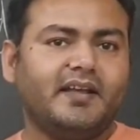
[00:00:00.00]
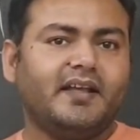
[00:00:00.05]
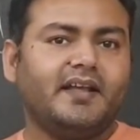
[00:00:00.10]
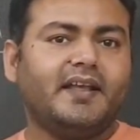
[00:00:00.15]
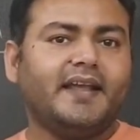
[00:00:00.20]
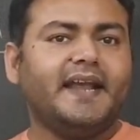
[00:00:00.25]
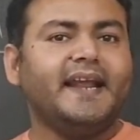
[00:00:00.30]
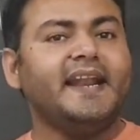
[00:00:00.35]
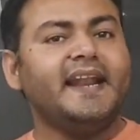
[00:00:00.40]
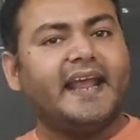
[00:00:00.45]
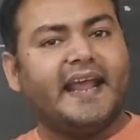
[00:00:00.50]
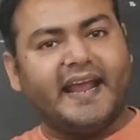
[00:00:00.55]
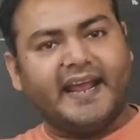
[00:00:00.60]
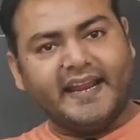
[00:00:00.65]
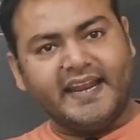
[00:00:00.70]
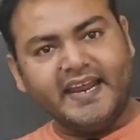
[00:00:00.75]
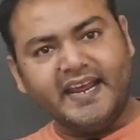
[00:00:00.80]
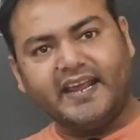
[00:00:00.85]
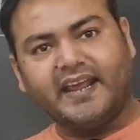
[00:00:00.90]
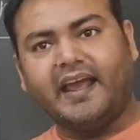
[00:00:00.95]
In
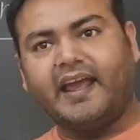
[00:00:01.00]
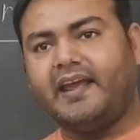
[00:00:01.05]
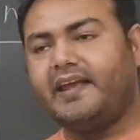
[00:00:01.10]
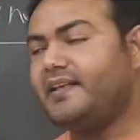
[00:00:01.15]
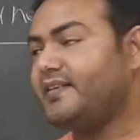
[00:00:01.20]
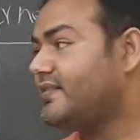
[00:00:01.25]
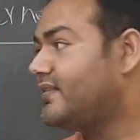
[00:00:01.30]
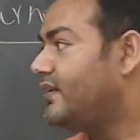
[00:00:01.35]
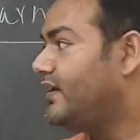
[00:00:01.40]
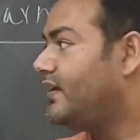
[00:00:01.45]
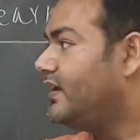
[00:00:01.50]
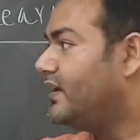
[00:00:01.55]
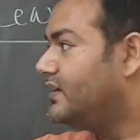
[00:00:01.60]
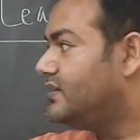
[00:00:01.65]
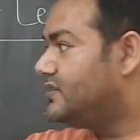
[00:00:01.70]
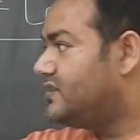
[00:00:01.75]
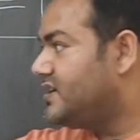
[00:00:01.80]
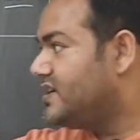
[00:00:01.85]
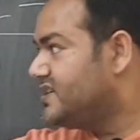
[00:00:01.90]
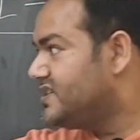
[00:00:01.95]
any case,
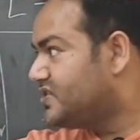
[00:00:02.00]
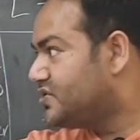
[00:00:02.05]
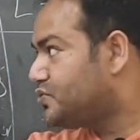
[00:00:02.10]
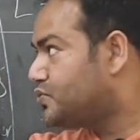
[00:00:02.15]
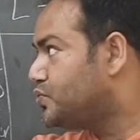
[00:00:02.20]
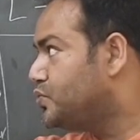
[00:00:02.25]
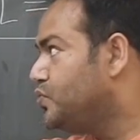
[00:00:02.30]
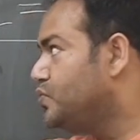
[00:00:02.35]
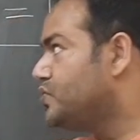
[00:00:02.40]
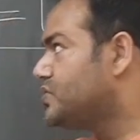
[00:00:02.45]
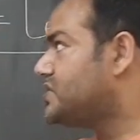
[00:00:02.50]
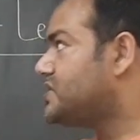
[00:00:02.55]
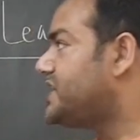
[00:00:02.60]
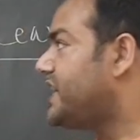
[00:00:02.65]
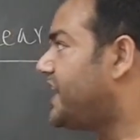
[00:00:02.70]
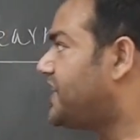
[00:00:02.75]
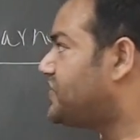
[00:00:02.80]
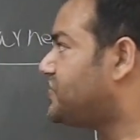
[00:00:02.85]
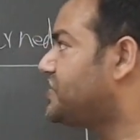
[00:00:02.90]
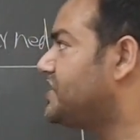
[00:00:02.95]
these two
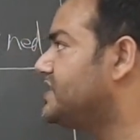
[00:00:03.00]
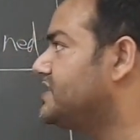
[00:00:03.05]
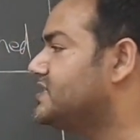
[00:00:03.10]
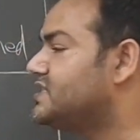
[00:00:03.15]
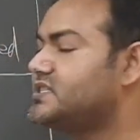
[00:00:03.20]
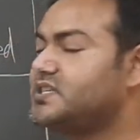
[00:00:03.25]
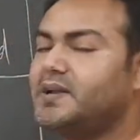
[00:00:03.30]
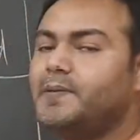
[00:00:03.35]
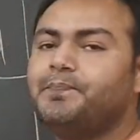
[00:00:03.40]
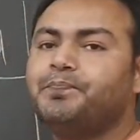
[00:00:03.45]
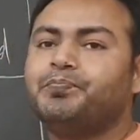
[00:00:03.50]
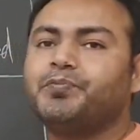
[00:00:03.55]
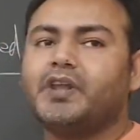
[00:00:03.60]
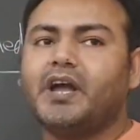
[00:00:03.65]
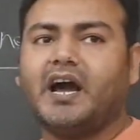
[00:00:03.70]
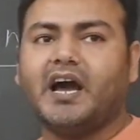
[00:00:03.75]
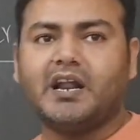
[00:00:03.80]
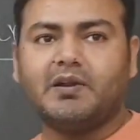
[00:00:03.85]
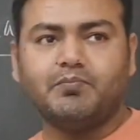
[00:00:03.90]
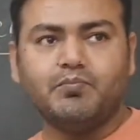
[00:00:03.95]
sections
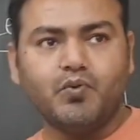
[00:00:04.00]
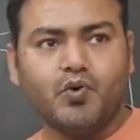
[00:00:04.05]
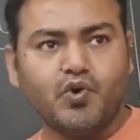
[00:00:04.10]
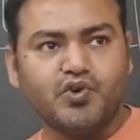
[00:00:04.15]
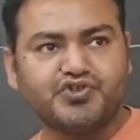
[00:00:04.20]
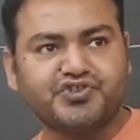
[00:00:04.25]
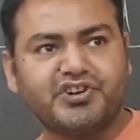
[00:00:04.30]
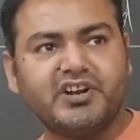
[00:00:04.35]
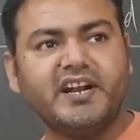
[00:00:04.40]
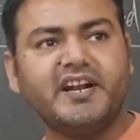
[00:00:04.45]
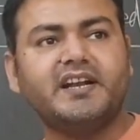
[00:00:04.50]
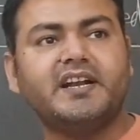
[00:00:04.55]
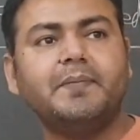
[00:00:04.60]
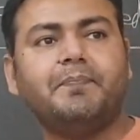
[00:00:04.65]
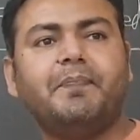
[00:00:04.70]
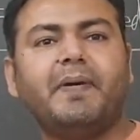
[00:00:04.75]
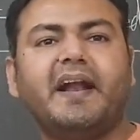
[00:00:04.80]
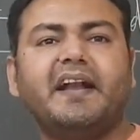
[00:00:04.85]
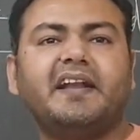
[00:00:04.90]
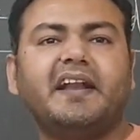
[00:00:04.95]
are mostly
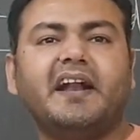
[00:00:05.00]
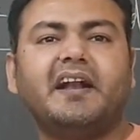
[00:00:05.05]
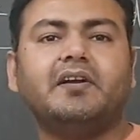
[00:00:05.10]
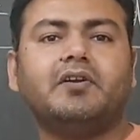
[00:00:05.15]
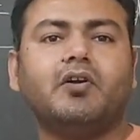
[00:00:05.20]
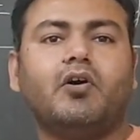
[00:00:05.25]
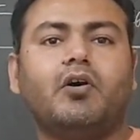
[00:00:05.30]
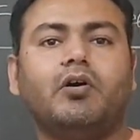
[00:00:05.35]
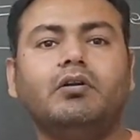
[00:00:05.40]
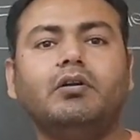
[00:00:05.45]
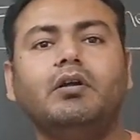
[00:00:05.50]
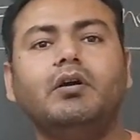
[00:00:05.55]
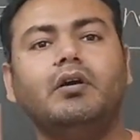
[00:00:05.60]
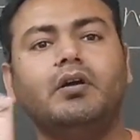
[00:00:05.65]
dependent on